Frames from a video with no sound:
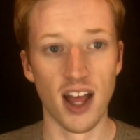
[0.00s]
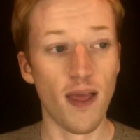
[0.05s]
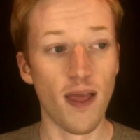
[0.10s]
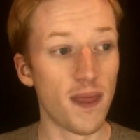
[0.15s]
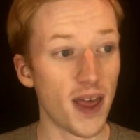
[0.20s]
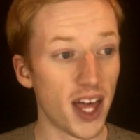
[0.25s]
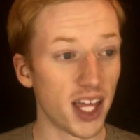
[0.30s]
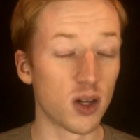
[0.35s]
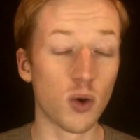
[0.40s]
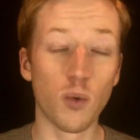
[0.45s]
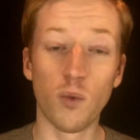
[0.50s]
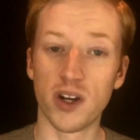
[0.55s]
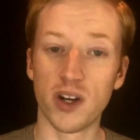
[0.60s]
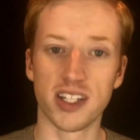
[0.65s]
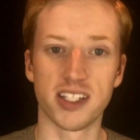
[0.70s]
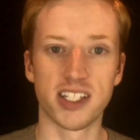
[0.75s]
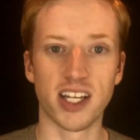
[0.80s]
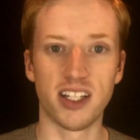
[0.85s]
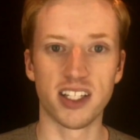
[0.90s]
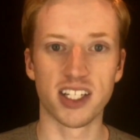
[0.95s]
Then one of
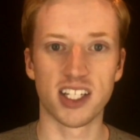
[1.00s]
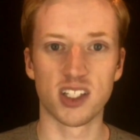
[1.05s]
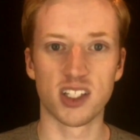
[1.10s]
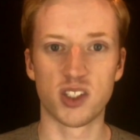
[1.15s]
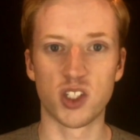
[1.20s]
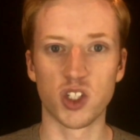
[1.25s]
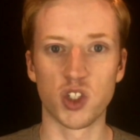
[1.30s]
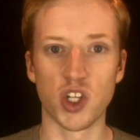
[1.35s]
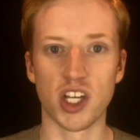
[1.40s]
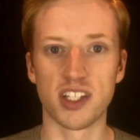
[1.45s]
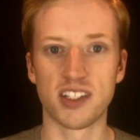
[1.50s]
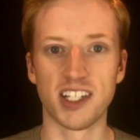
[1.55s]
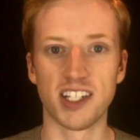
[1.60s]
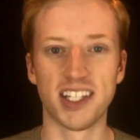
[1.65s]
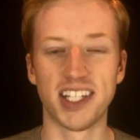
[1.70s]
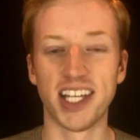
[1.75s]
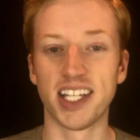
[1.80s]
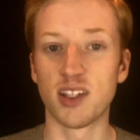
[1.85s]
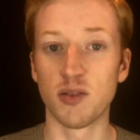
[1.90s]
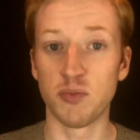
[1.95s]
the delegates
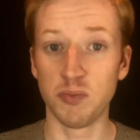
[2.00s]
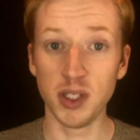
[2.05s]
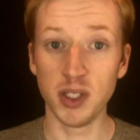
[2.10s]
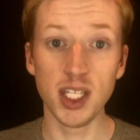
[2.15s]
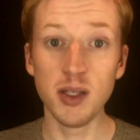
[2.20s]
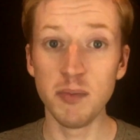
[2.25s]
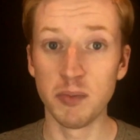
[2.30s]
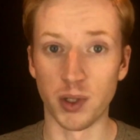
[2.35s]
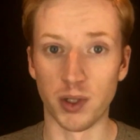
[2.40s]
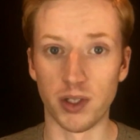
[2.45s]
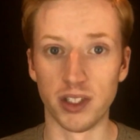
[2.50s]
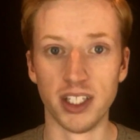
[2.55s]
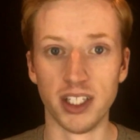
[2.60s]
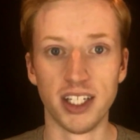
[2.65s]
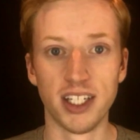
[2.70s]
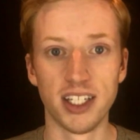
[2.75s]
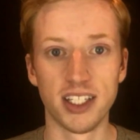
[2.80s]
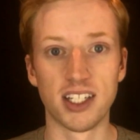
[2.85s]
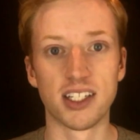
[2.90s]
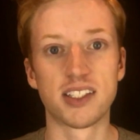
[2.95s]
suggested that the people
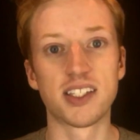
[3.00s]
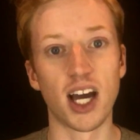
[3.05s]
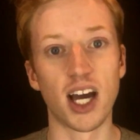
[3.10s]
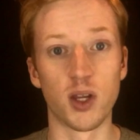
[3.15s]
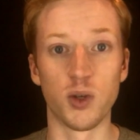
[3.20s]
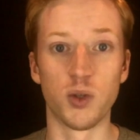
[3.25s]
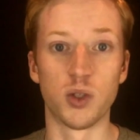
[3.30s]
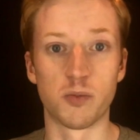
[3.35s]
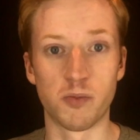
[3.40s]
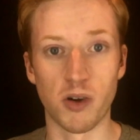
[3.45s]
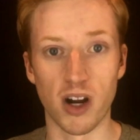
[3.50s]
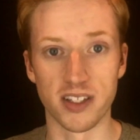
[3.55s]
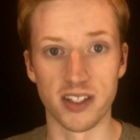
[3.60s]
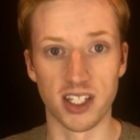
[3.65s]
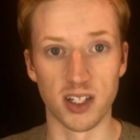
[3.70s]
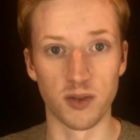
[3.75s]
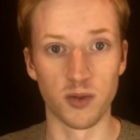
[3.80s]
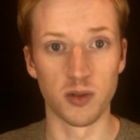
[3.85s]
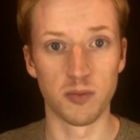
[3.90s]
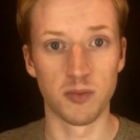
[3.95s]
decide who the
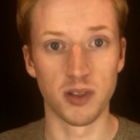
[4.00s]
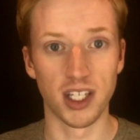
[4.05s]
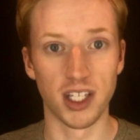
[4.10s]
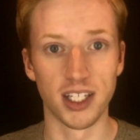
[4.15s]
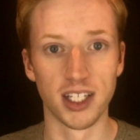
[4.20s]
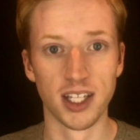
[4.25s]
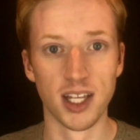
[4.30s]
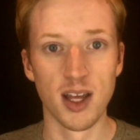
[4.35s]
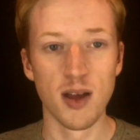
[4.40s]
president would be.